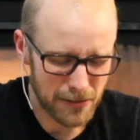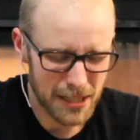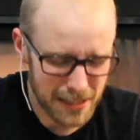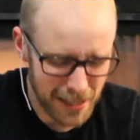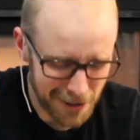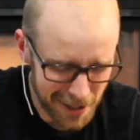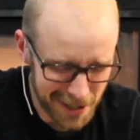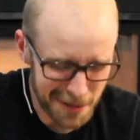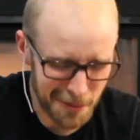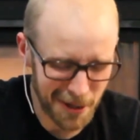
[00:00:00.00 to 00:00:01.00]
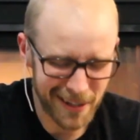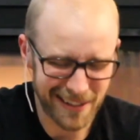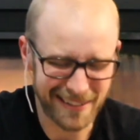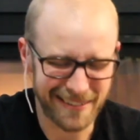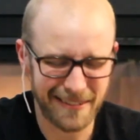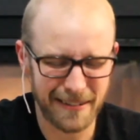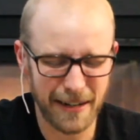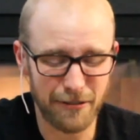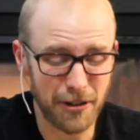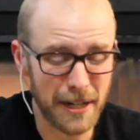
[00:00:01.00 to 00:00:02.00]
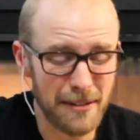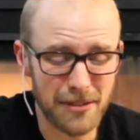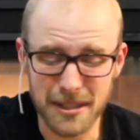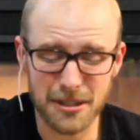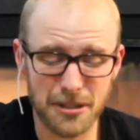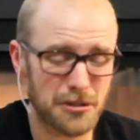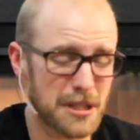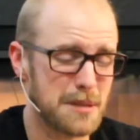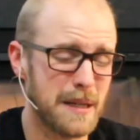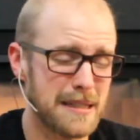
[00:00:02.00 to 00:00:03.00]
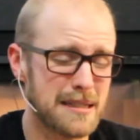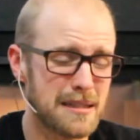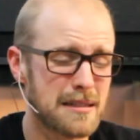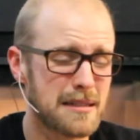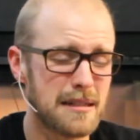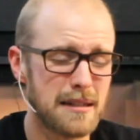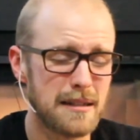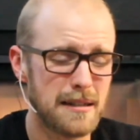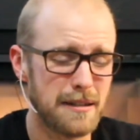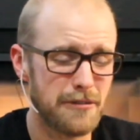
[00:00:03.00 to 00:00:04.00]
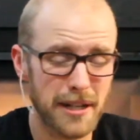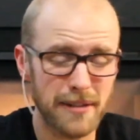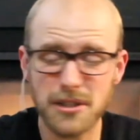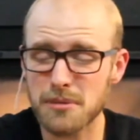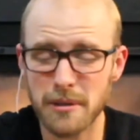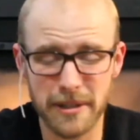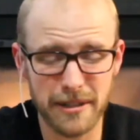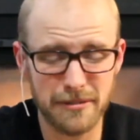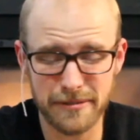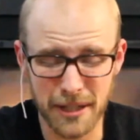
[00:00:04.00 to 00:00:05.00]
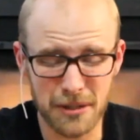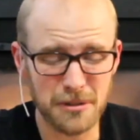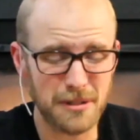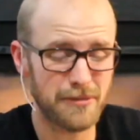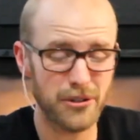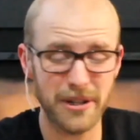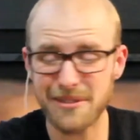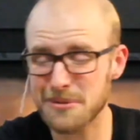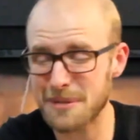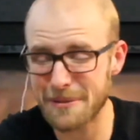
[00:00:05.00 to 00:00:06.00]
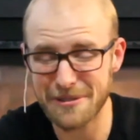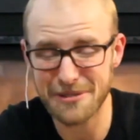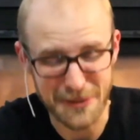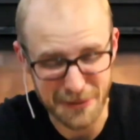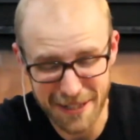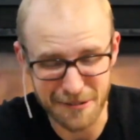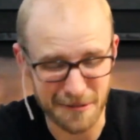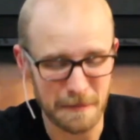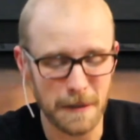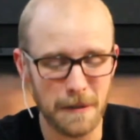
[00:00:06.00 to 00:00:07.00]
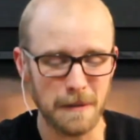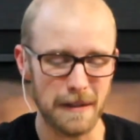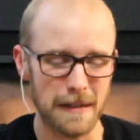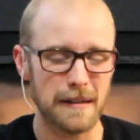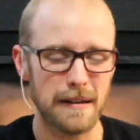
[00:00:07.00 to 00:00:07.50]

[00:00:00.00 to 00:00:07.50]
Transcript: Give us this day our daily bread and and forgive us our trespasses. Forgive us where we've failed. Forgive us where we've strayed from you.